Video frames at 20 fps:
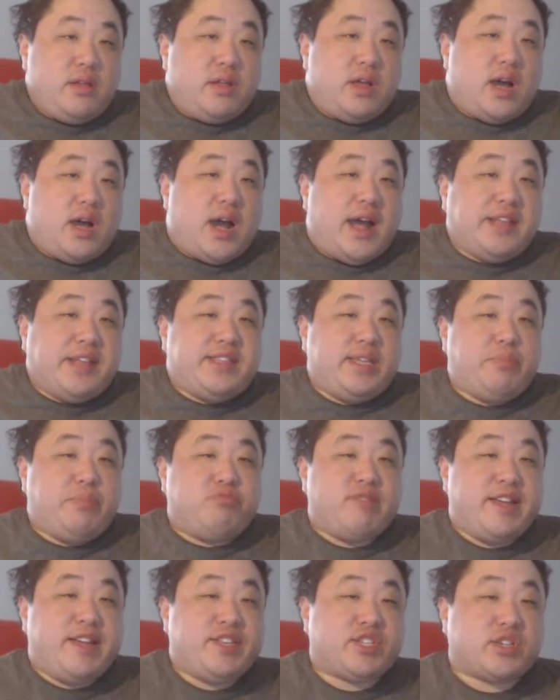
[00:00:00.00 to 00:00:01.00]
I did
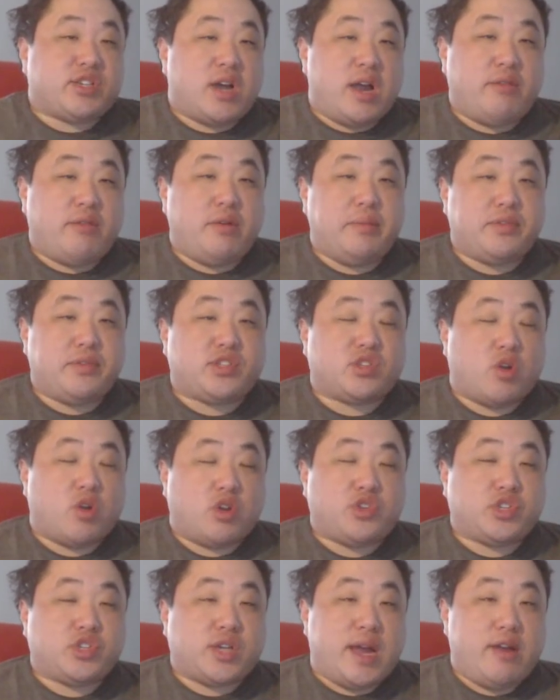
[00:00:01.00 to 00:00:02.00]
play Skyrim, start
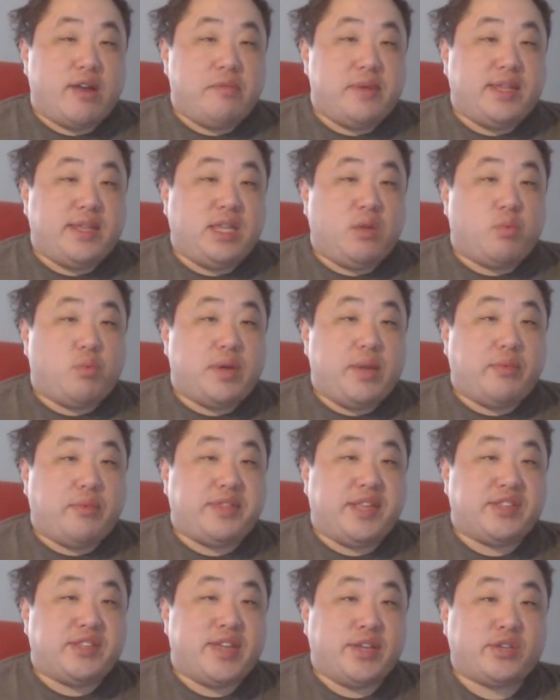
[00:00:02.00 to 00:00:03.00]
Skyrim anyway, with the
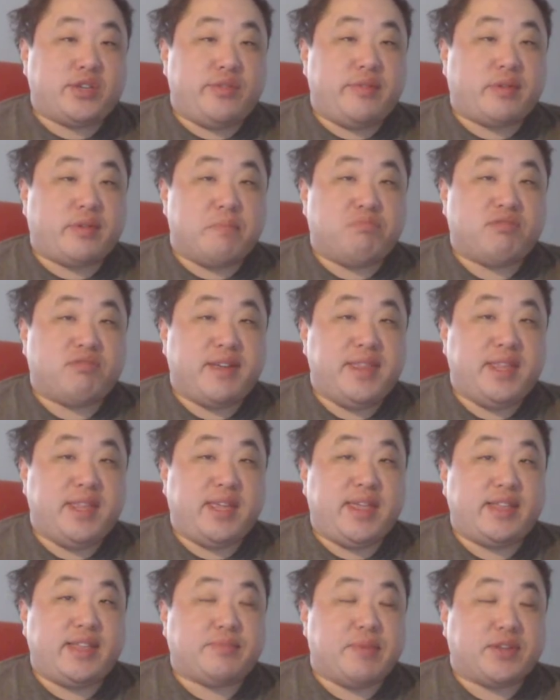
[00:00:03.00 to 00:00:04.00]
intention of completing
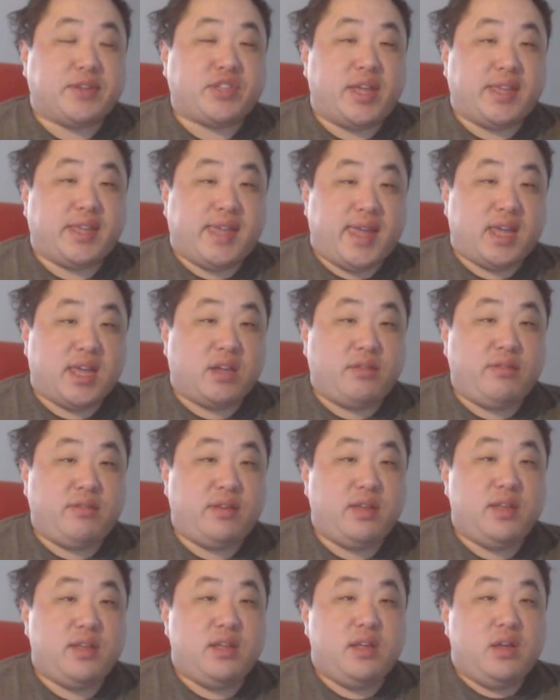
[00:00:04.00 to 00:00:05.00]
it as best I can.
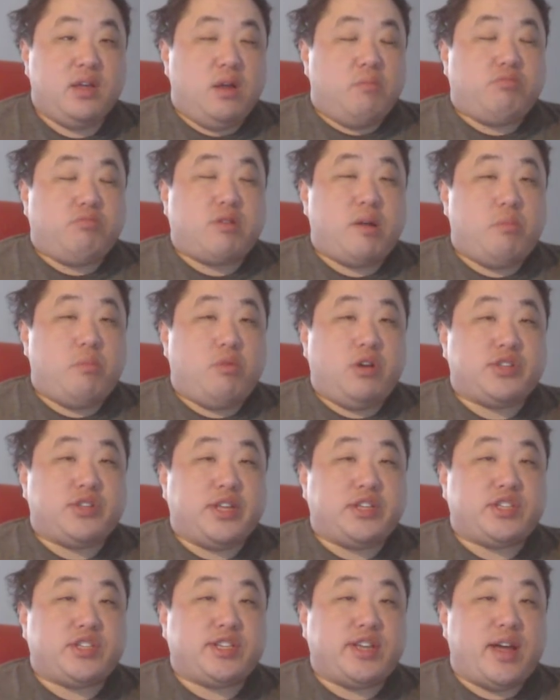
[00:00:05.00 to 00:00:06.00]
Problem was, I
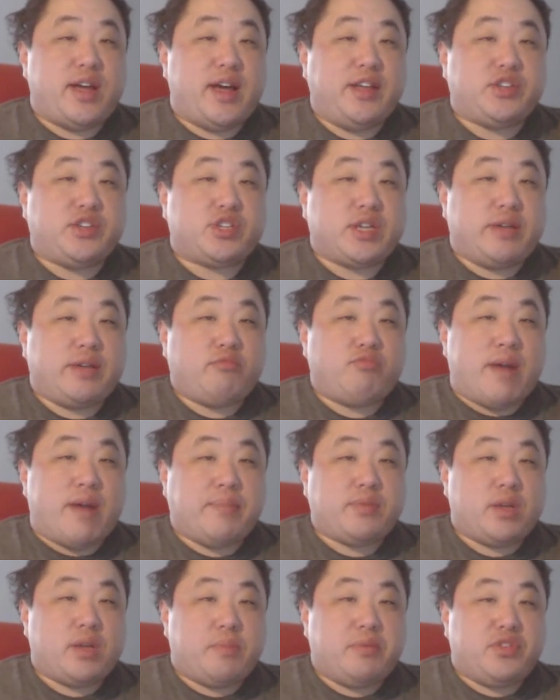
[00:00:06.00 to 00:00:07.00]
just, I just got
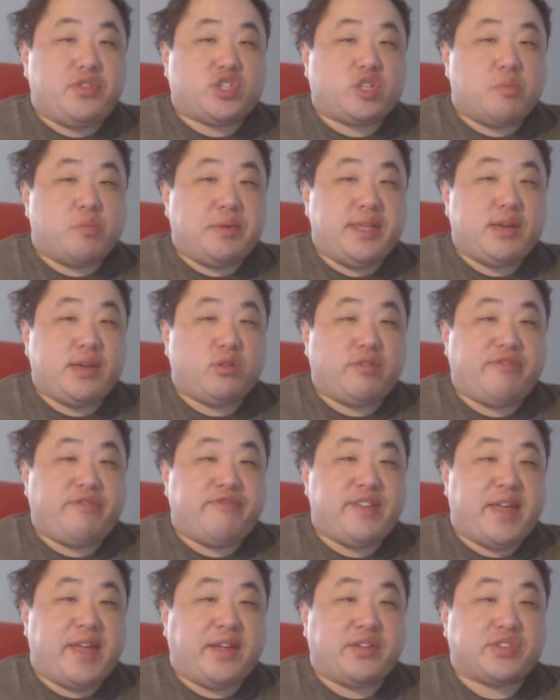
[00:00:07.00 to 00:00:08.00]
wrapped up in so many other
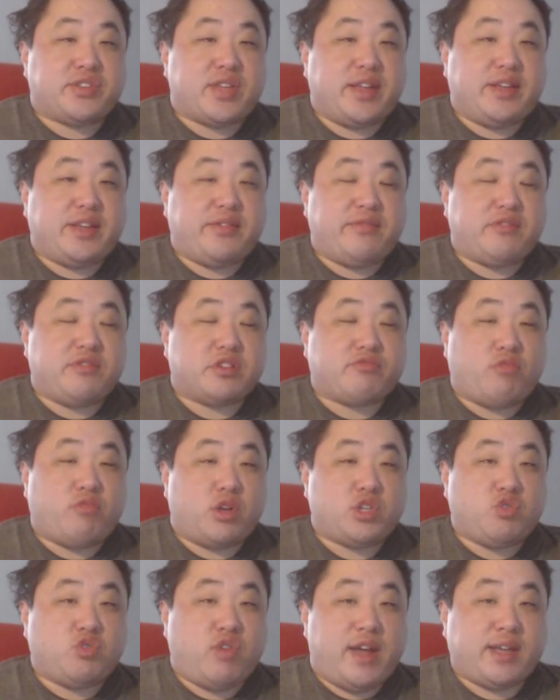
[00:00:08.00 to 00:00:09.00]
things, I just
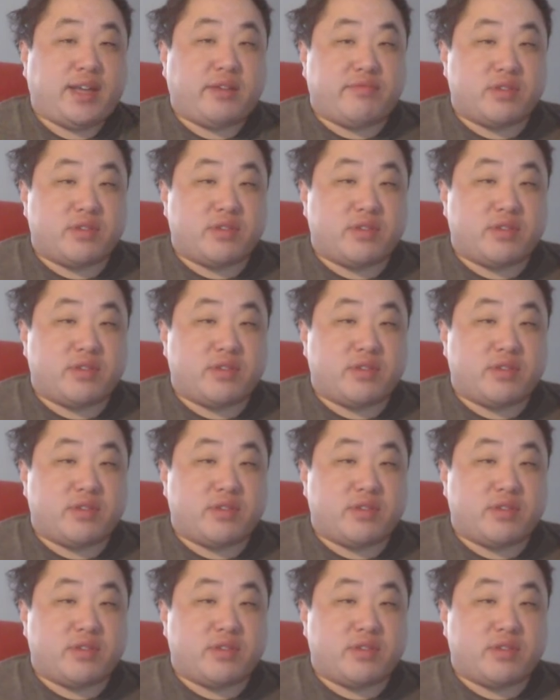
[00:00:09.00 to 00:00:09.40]
lost track of it.